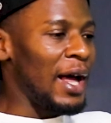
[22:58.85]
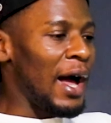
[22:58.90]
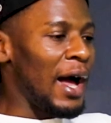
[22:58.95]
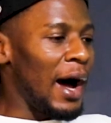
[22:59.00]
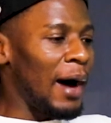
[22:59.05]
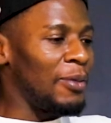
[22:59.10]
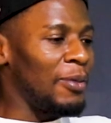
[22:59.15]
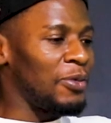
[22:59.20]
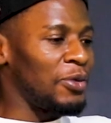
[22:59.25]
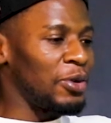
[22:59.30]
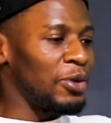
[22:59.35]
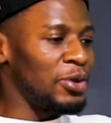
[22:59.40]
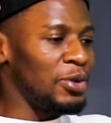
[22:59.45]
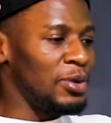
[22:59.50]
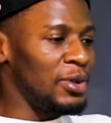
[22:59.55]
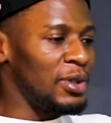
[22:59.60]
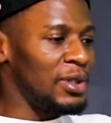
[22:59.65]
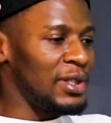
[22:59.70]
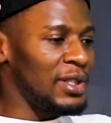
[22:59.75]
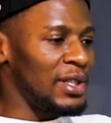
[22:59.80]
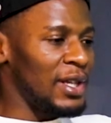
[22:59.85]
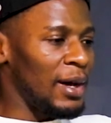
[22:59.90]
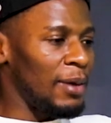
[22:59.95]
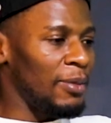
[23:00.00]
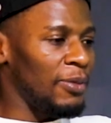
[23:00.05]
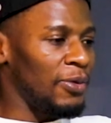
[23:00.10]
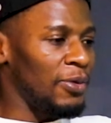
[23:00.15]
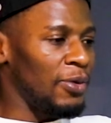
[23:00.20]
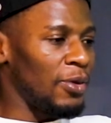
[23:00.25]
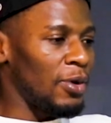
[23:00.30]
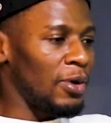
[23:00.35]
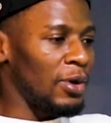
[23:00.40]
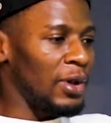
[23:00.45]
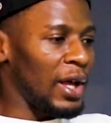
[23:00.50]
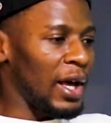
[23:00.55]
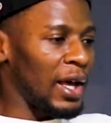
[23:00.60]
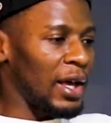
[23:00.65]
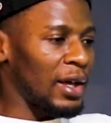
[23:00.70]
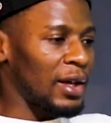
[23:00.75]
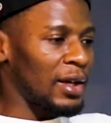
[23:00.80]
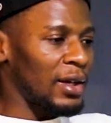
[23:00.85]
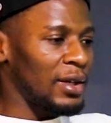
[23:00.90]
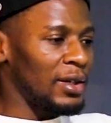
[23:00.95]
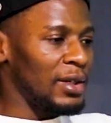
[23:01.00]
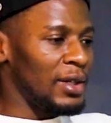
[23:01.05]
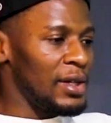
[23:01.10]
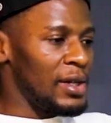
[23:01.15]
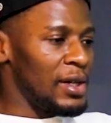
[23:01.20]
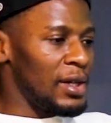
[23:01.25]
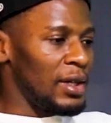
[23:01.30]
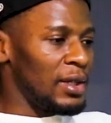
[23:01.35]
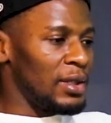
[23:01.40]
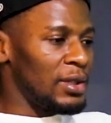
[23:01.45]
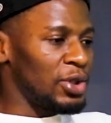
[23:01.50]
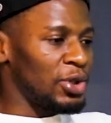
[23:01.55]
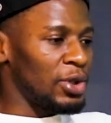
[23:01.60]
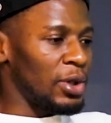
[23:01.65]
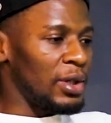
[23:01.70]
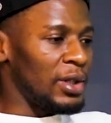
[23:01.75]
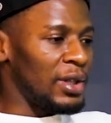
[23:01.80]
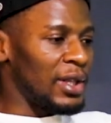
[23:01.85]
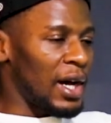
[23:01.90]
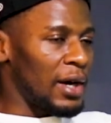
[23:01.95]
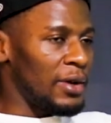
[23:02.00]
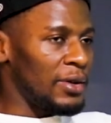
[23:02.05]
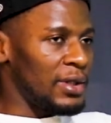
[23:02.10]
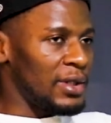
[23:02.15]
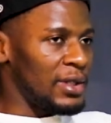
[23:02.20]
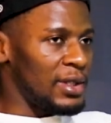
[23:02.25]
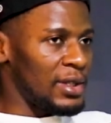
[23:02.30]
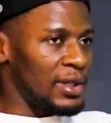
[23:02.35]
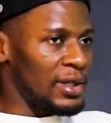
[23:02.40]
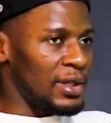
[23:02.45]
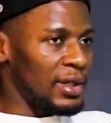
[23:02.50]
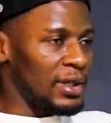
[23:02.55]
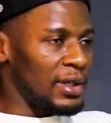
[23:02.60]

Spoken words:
I'm for unity. I'm for like solidarity.